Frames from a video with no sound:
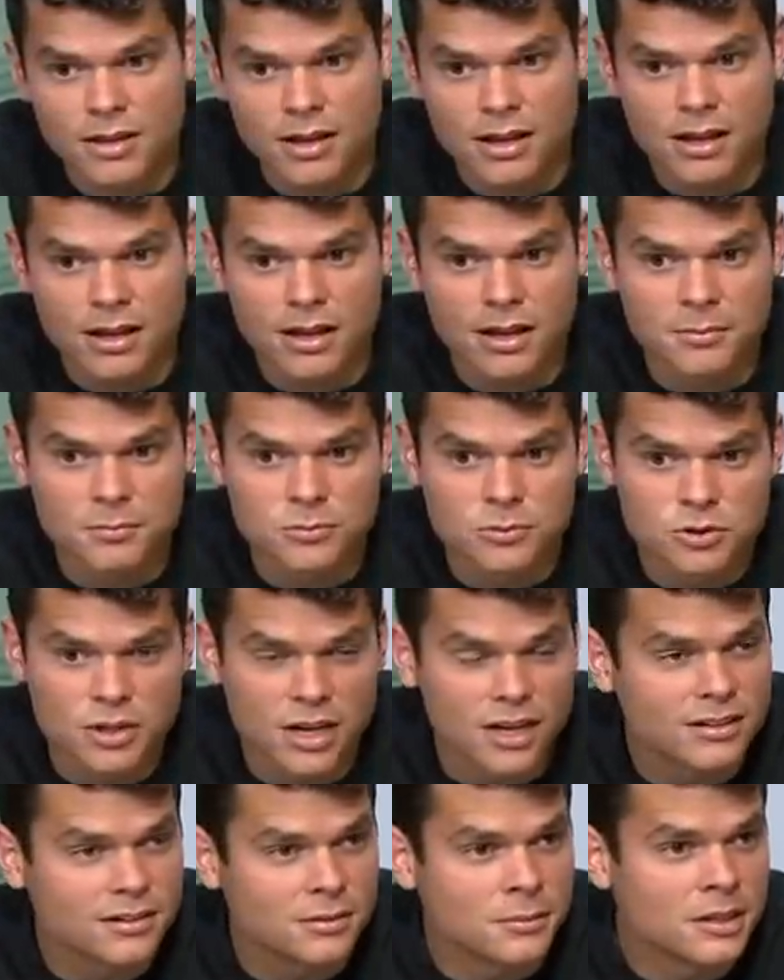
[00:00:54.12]
I'm
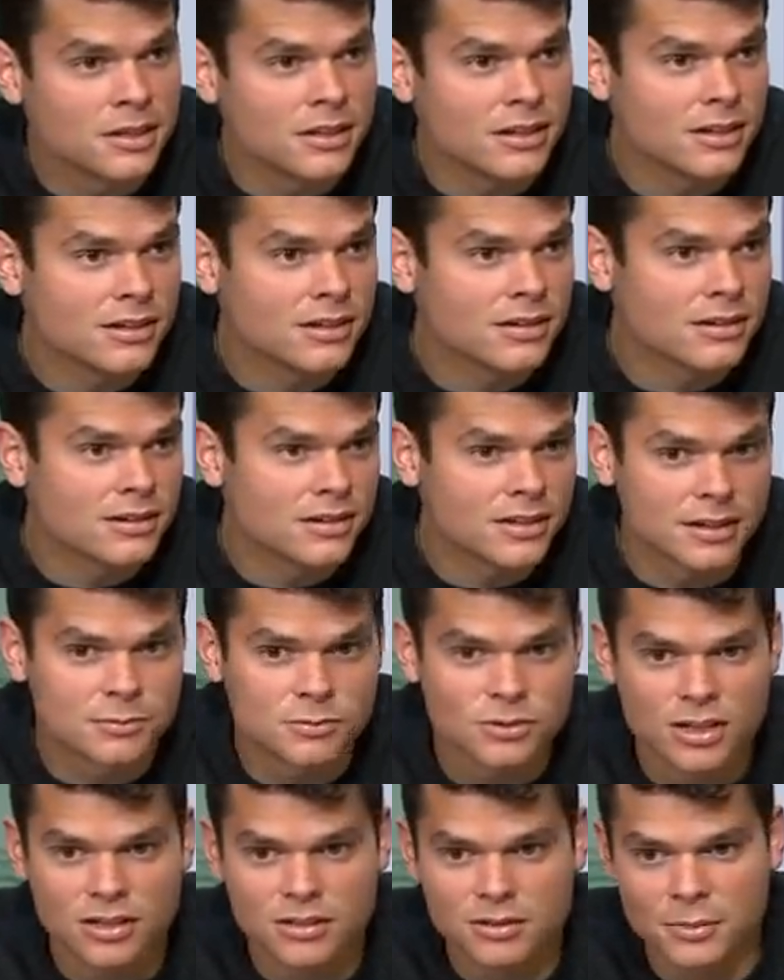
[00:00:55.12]
trying to be there, and I'm
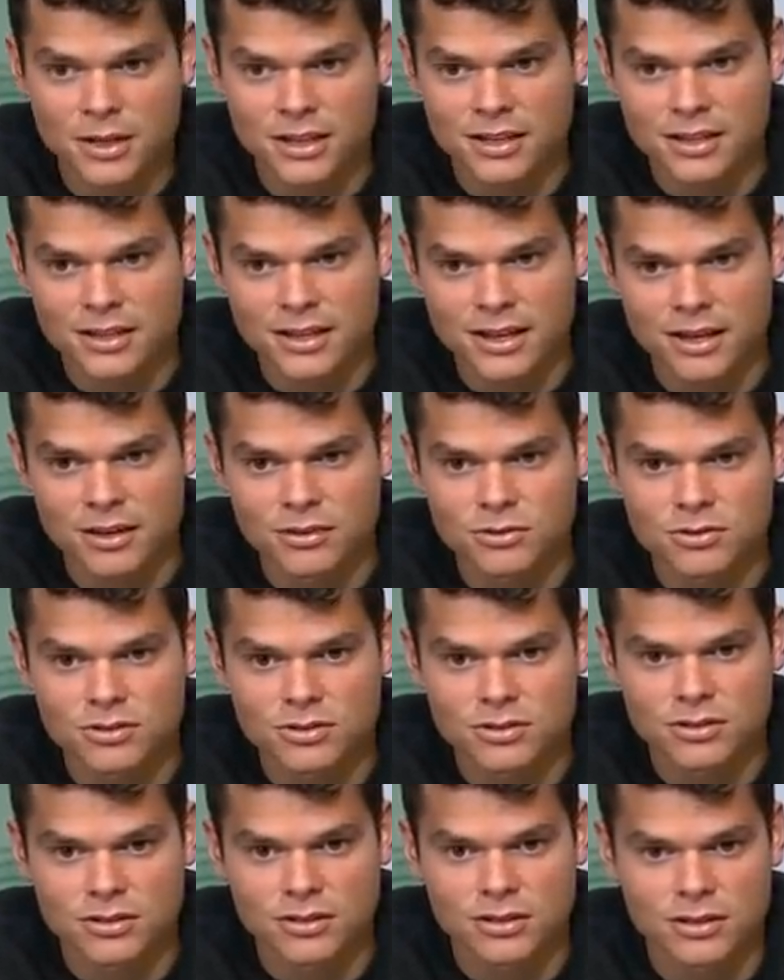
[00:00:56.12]
trying to make it
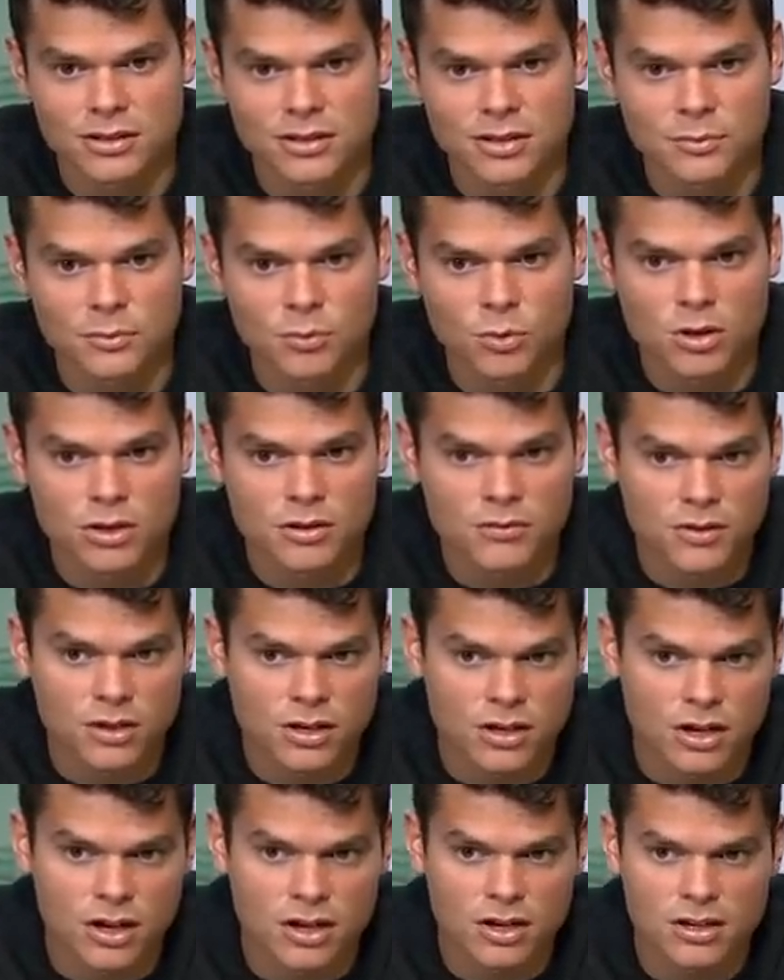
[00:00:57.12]
count. I'm working
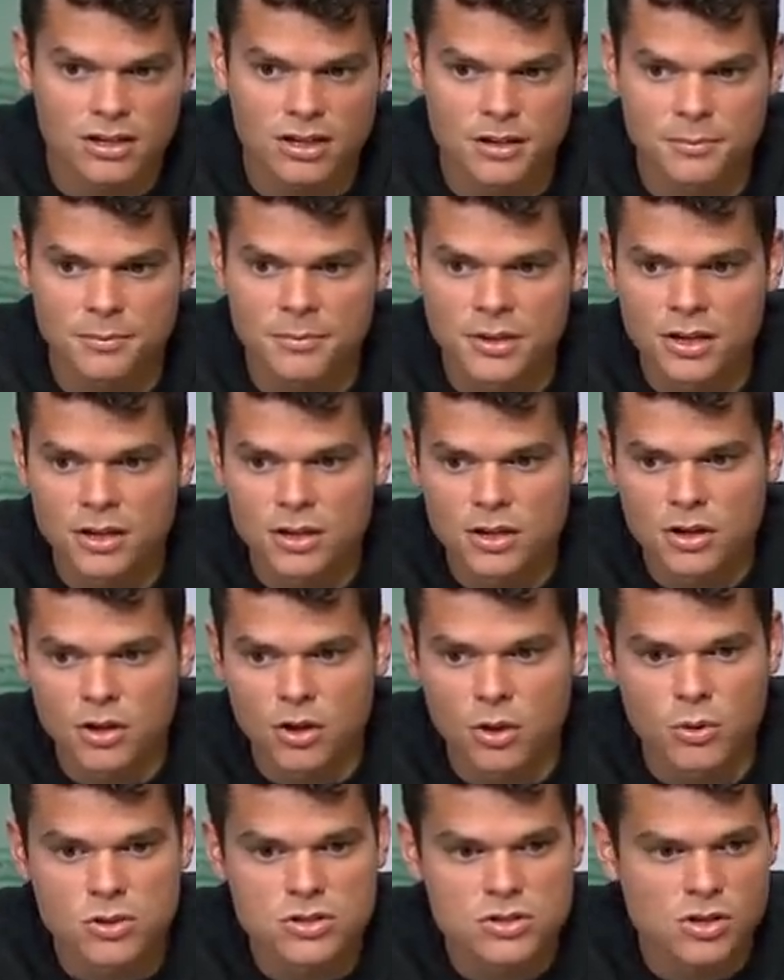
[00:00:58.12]
very hard. I'm
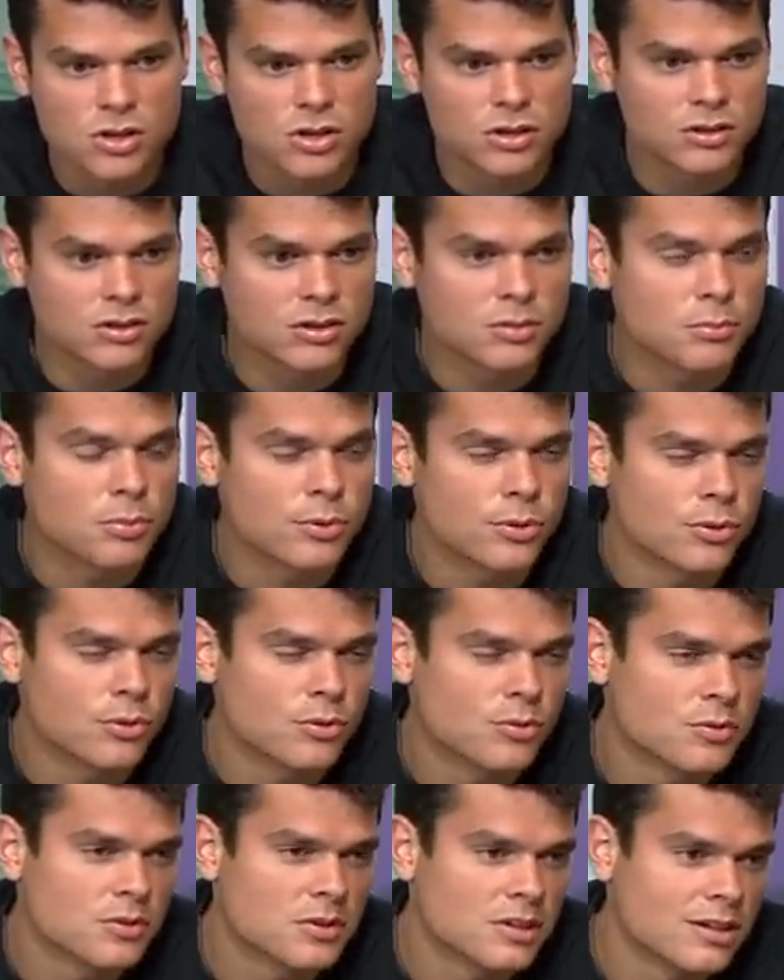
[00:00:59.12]
always looking to
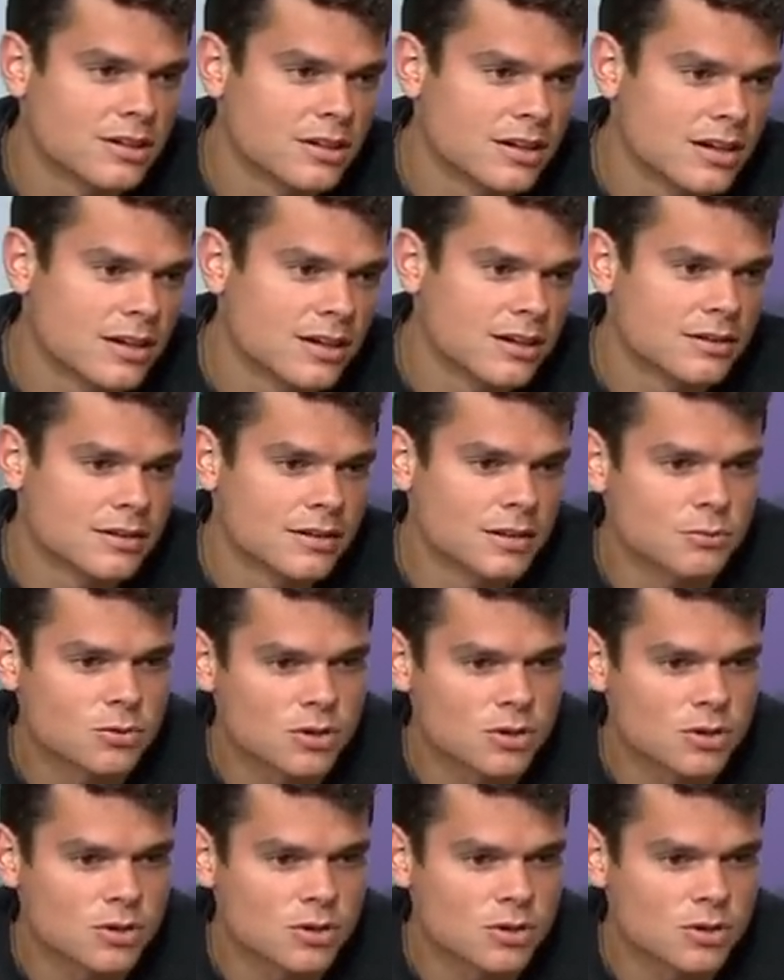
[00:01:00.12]
improve, and I'm